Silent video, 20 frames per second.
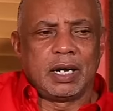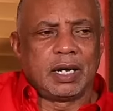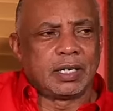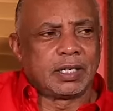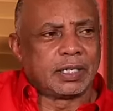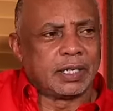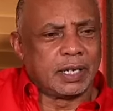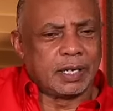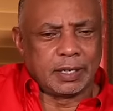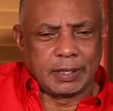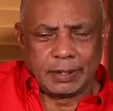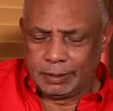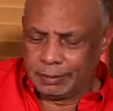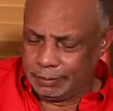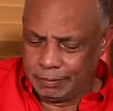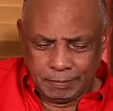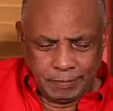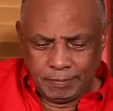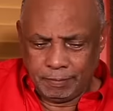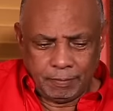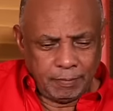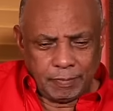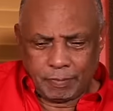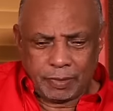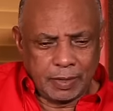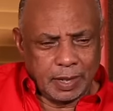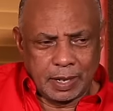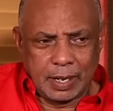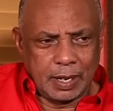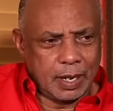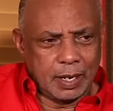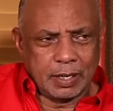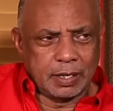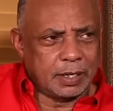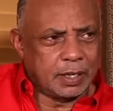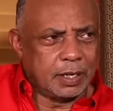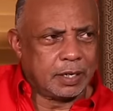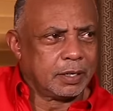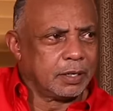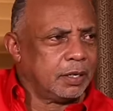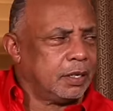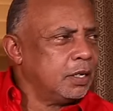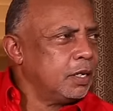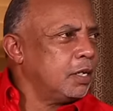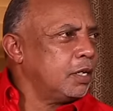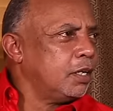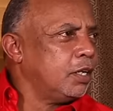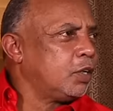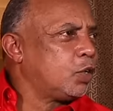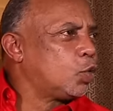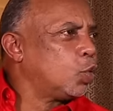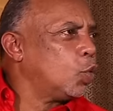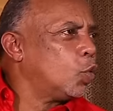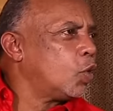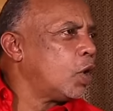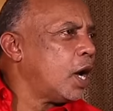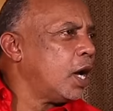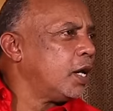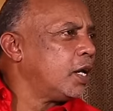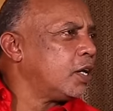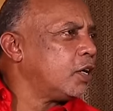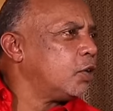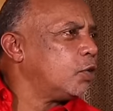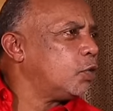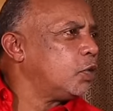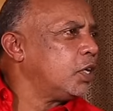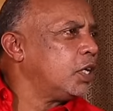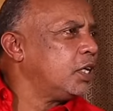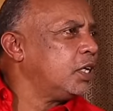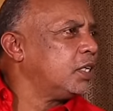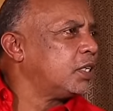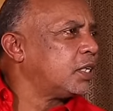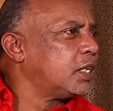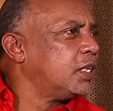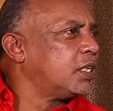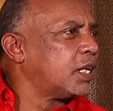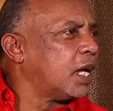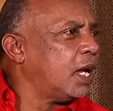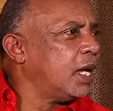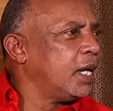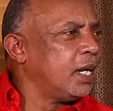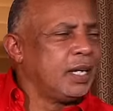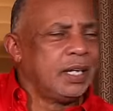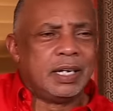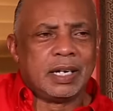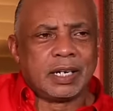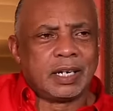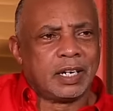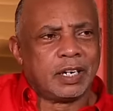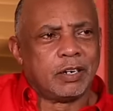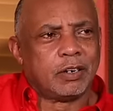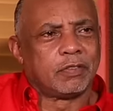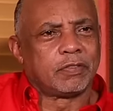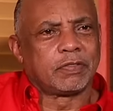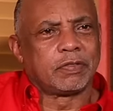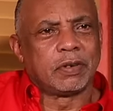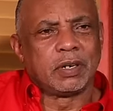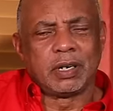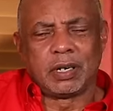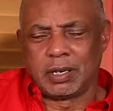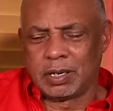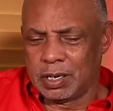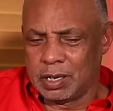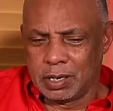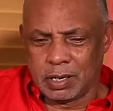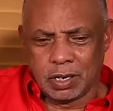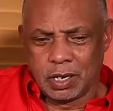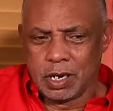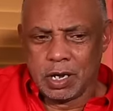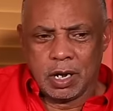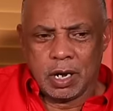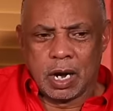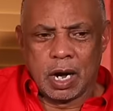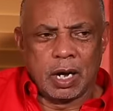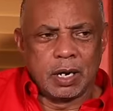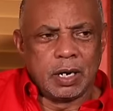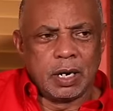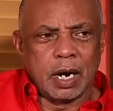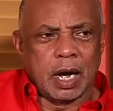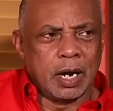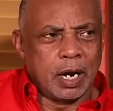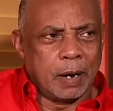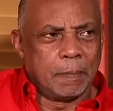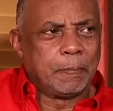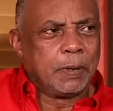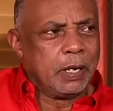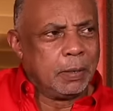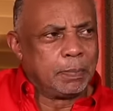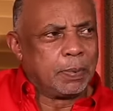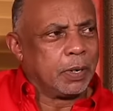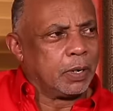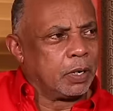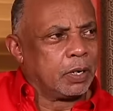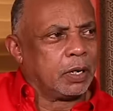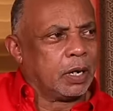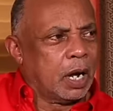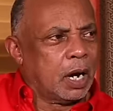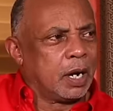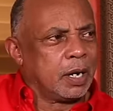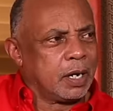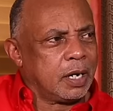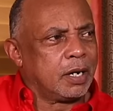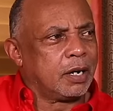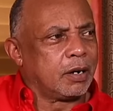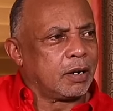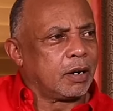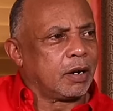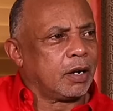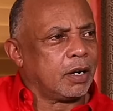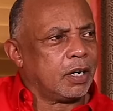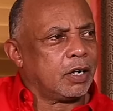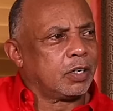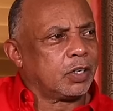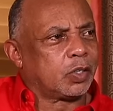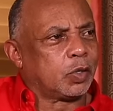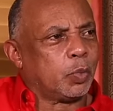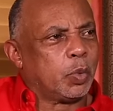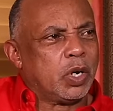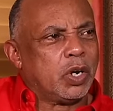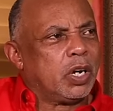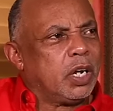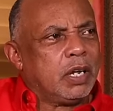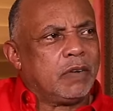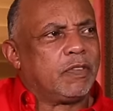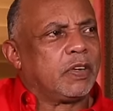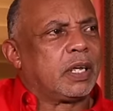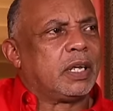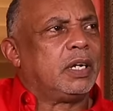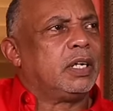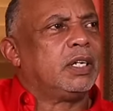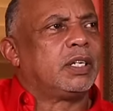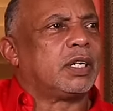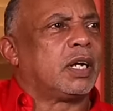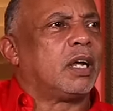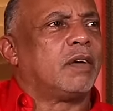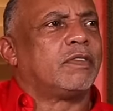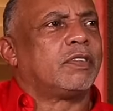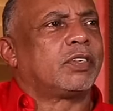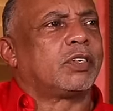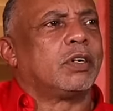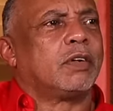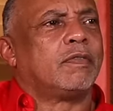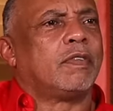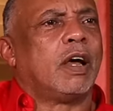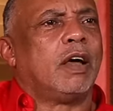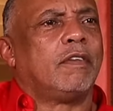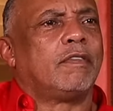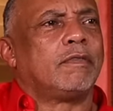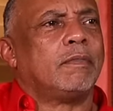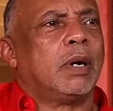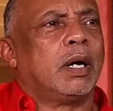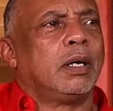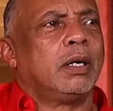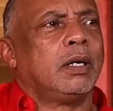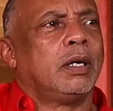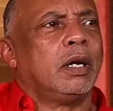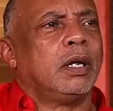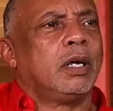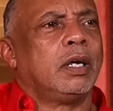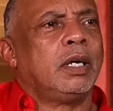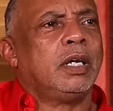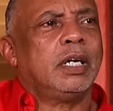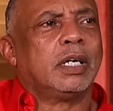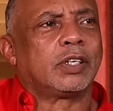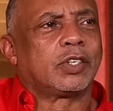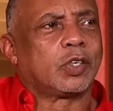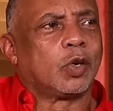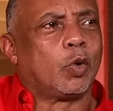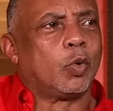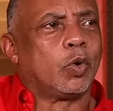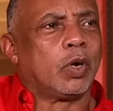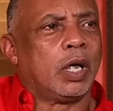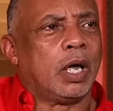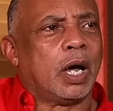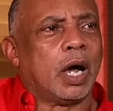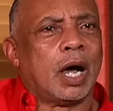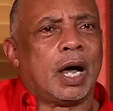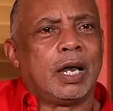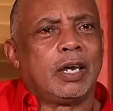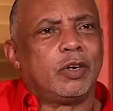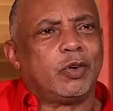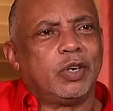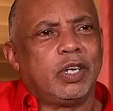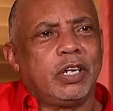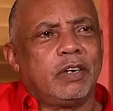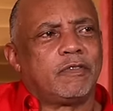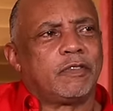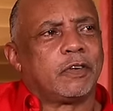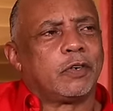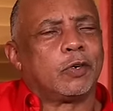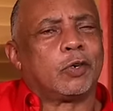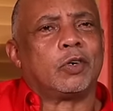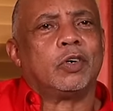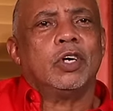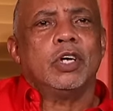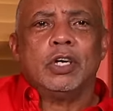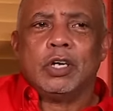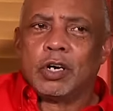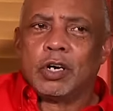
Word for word: no, sir. No, sir. The two right, you know, is a headache enough. Right. And other people are there, you know, so we don't need to kill each other to survive, man. The dates out there, all you need to do,